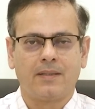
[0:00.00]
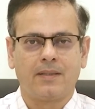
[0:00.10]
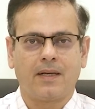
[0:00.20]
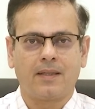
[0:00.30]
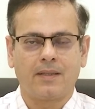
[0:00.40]

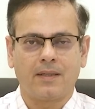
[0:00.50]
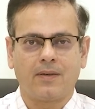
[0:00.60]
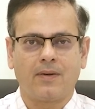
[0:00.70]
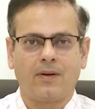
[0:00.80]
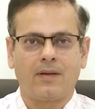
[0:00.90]
The
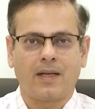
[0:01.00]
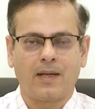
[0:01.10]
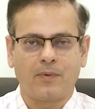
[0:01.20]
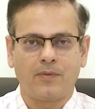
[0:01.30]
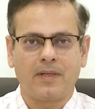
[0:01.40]
other
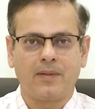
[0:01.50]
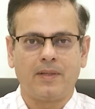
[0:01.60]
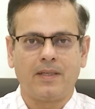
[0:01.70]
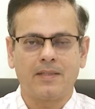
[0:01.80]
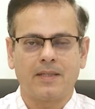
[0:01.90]
type of
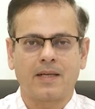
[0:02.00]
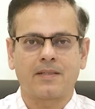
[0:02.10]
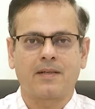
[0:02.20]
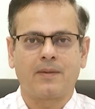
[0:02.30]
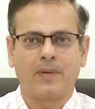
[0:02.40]
TB is
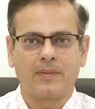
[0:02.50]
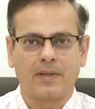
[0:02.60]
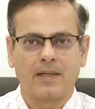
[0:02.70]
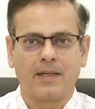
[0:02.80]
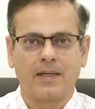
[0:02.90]

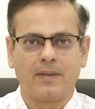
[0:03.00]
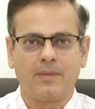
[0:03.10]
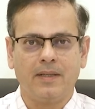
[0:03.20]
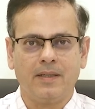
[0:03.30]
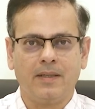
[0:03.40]
extra-pulmonary
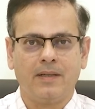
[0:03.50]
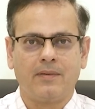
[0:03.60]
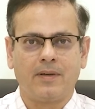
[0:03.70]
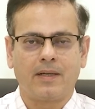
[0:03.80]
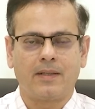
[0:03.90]
TB,
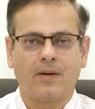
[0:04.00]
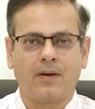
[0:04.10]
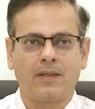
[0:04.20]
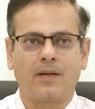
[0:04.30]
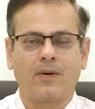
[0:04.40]
where
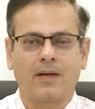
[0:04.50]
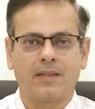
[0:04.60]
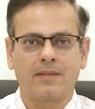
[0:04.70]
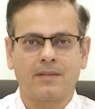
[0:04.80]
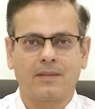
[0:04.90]
other
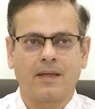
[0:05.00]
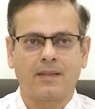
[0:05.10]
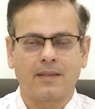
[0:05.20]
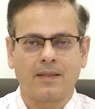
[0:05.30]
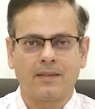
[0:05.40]
organs
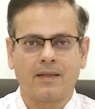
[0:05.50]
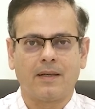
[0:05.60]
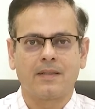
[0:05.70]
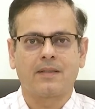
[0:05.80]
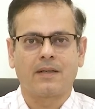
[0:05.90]
other than the
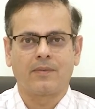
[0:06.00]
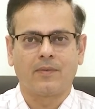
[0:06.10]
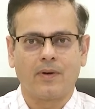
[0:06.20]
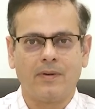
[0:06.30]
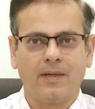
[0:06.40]
lungs are
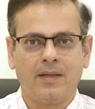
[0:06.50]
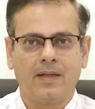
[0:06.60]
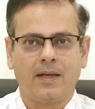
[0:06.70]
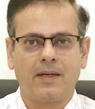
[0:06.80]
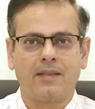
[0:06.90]
involved
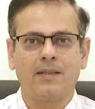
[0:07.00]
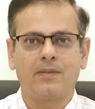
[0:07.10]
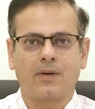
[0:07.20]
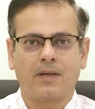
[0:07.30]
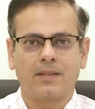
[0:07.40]
and
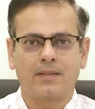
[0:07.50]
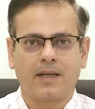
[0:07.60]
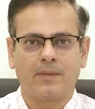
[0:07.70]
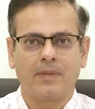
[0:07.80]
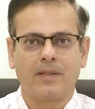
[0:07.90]
these organs
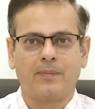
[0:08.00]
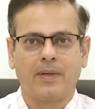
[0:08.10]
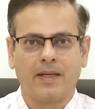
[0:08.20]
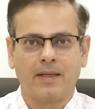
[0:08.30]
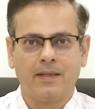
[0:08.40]
can be the
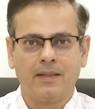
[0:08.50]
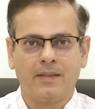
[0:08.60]
brain